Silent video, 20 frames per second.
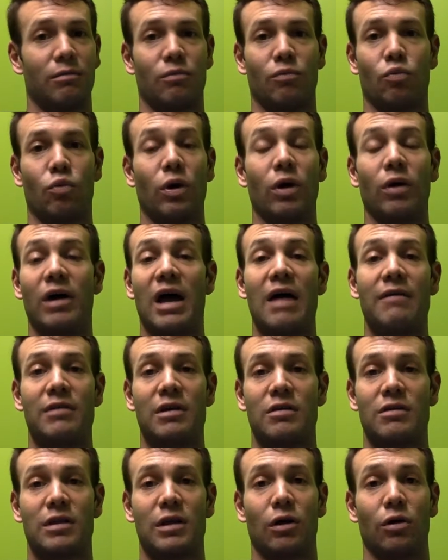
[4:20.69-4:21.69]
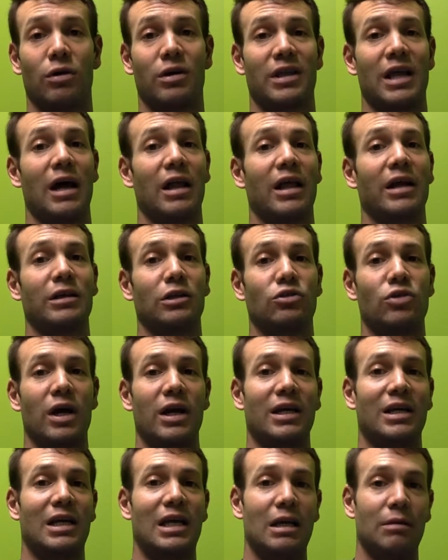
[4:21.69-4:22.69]
real heavy still because I like to try
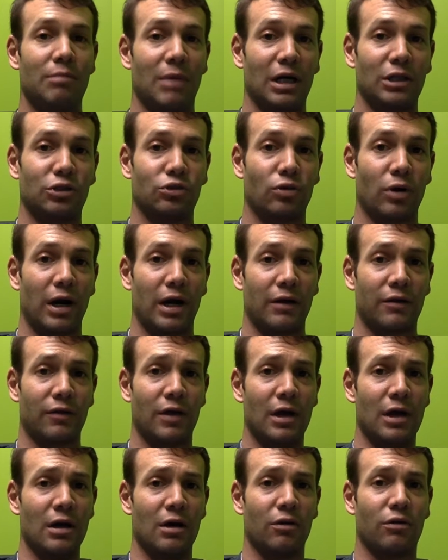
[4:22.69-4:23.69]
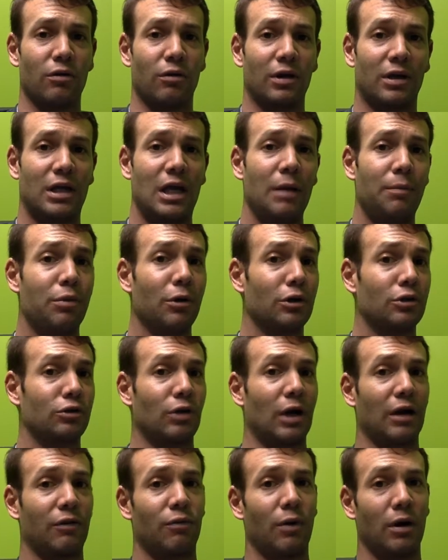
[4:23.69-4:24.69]
to keep my strength. So to keep your
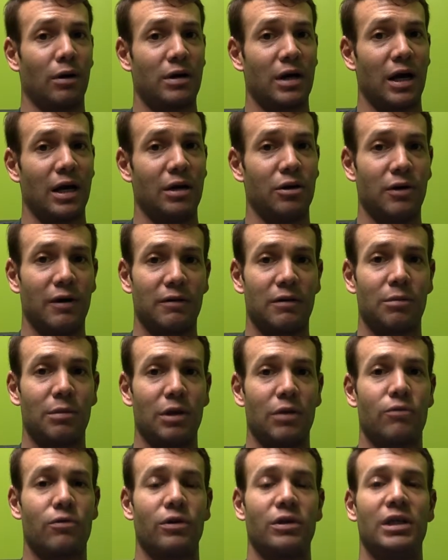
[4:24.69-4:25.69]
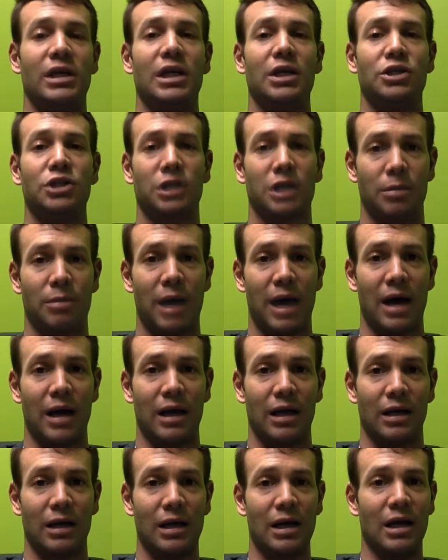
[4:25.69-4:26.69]
strength while cutting, you have to be strategic about
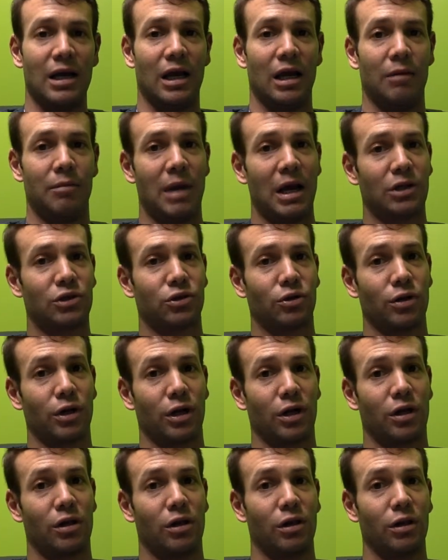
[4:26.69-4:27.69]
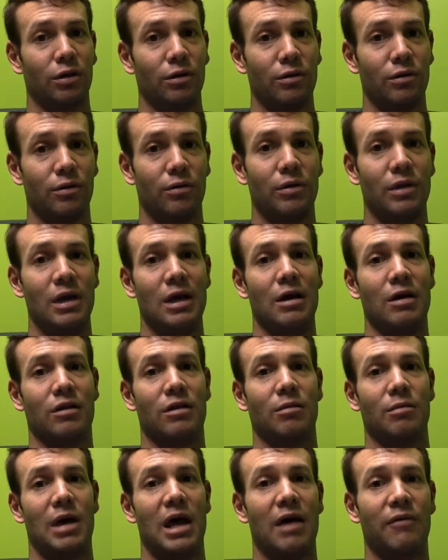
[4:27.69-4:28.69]
it and make sure to include
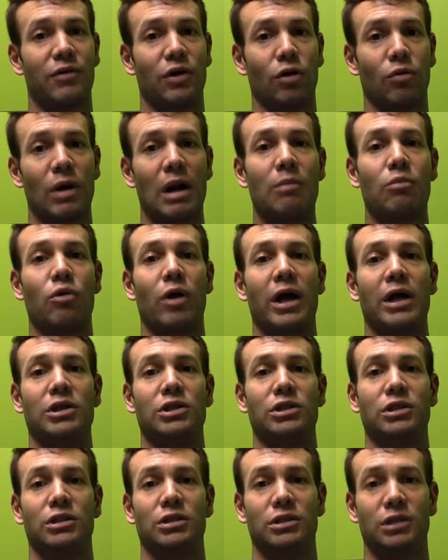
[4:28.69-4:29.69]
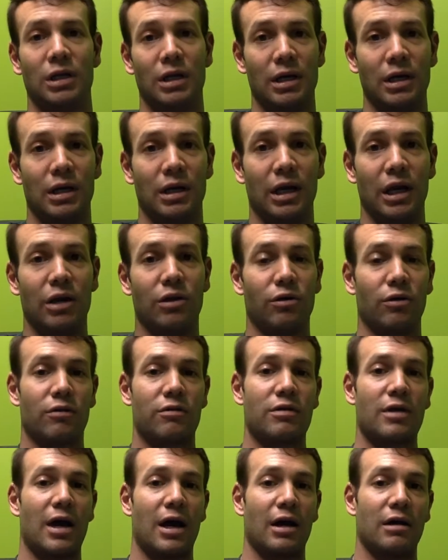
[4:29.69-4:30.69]
some heavier rep ranges in your
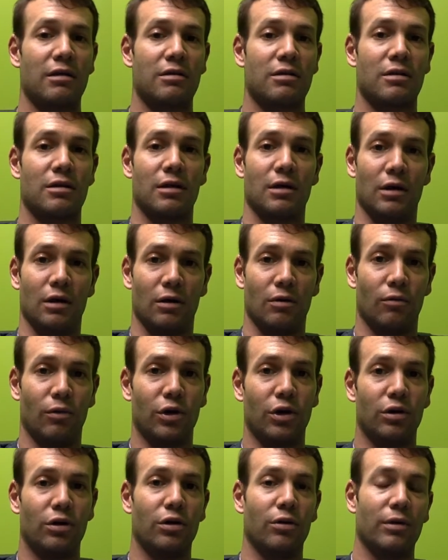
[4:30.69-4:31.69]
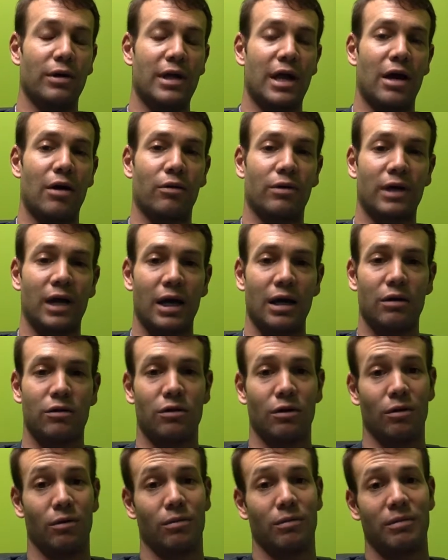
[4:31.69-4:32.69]
sets when you're doing that, okay?
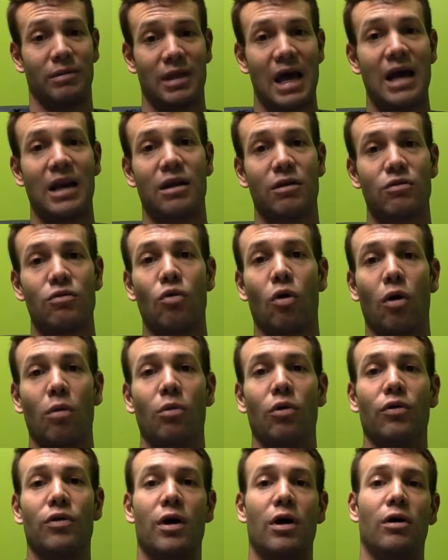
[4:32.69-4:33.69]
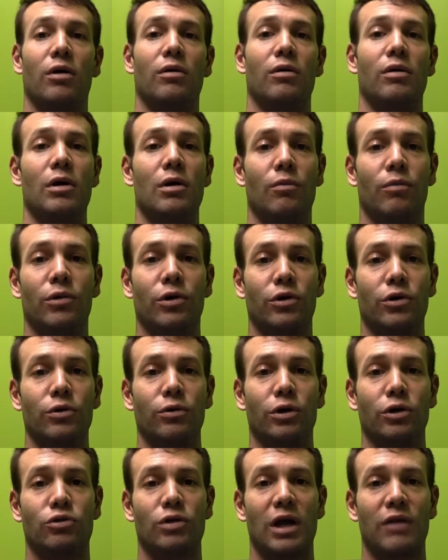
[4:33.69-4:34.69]
So that is normal though when you're
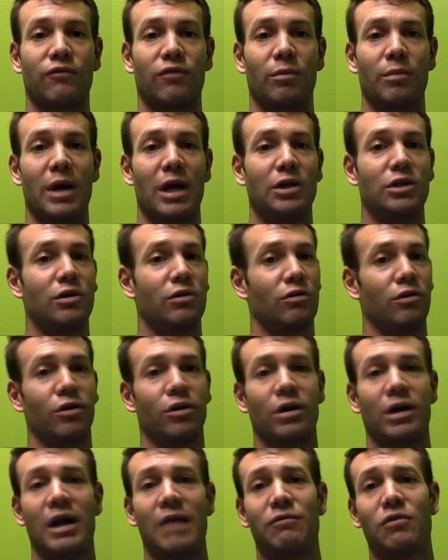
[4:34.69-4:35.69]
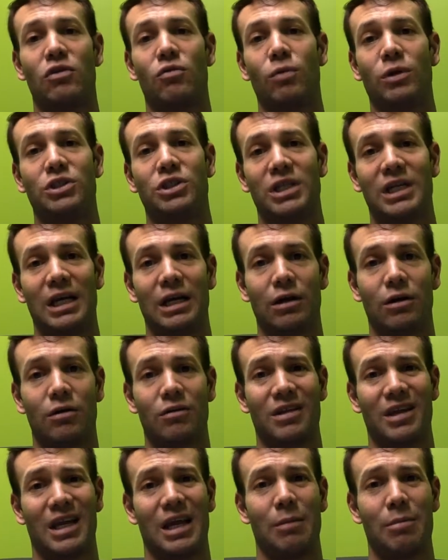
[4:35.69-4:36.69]
doing a transformation. So you're gonna have to switch
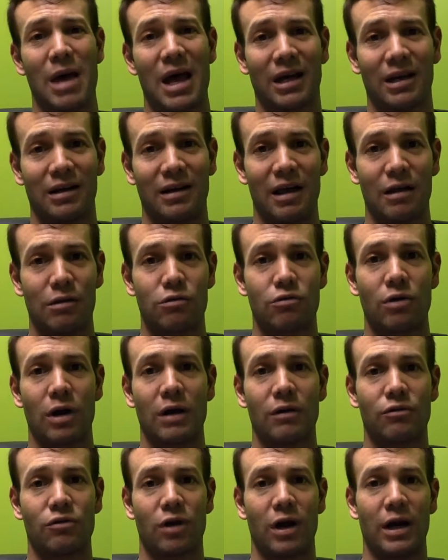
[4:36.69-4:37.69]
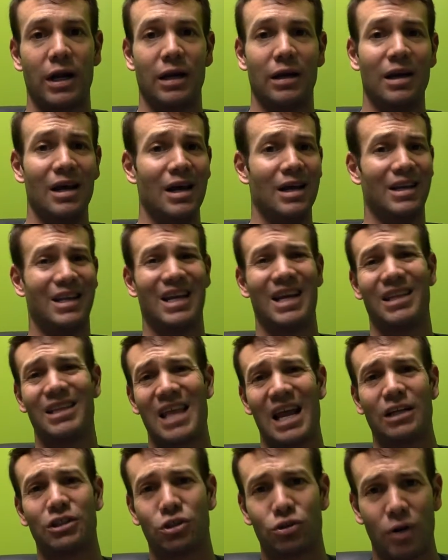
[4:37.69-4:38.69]
gears and get back into that strength training to get
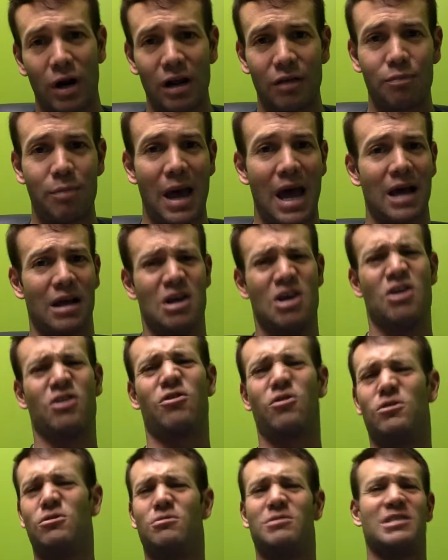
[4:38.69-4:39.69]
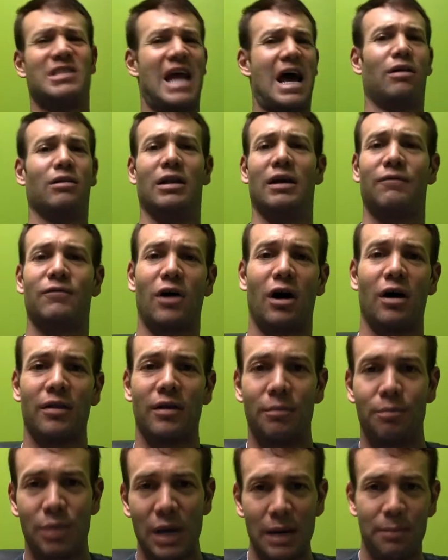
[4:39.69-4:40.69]
that strength back so you can outlift all
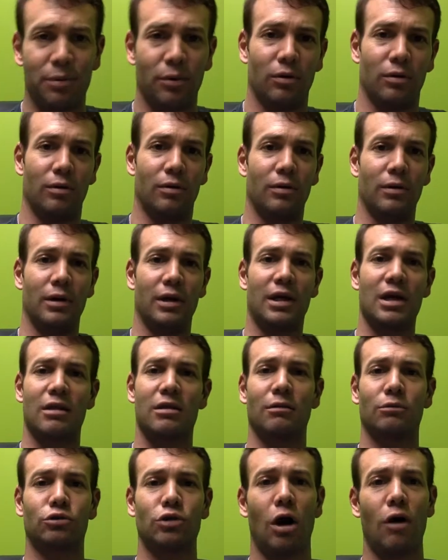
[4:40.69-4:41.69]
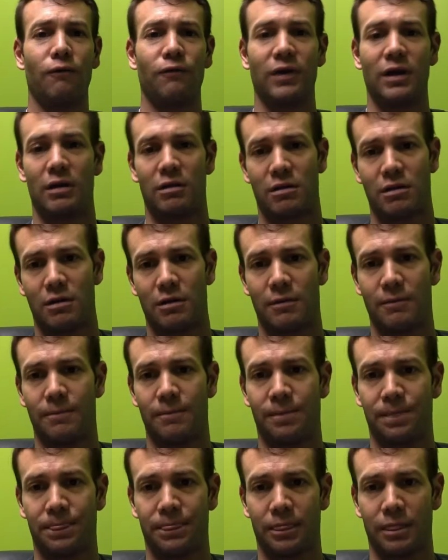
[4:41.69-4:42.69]
them people. Get some trophies.
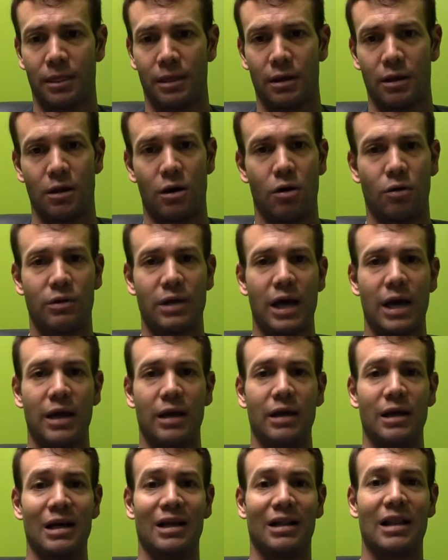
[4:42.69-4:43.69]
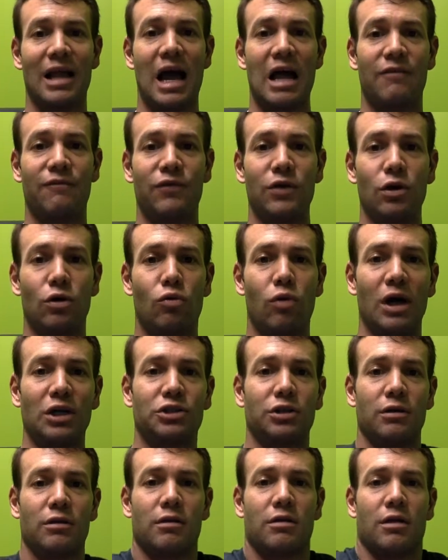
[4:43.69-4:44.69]
Okay? Last few
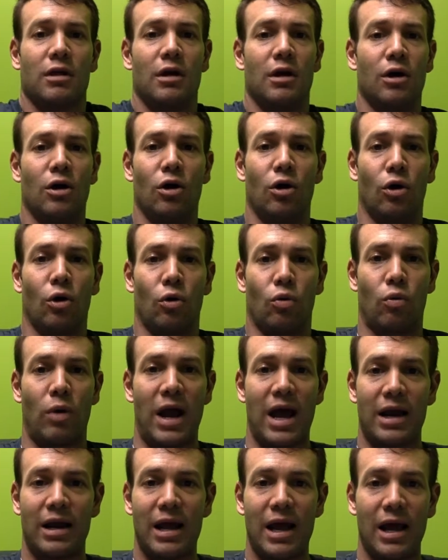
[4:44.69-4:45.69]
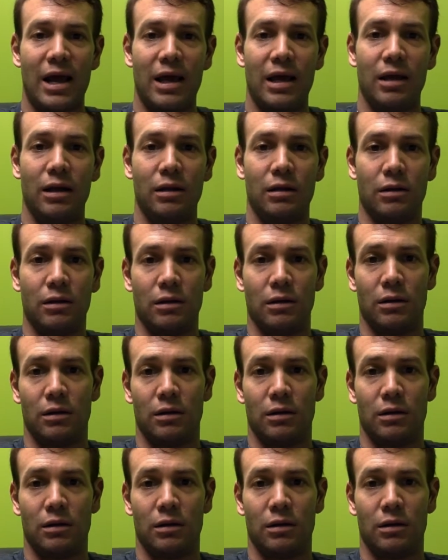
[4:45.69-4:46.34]
questions. Red Hay,